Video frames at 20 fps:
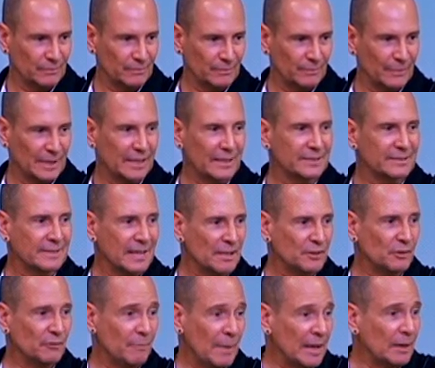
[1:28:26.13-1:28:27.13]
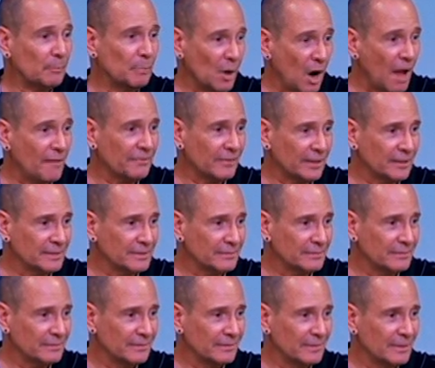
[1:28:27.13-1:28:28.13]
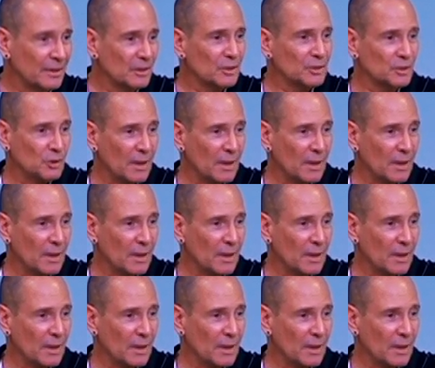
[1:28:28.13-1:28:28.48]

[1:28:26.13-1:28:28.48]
because then you've made a profit. So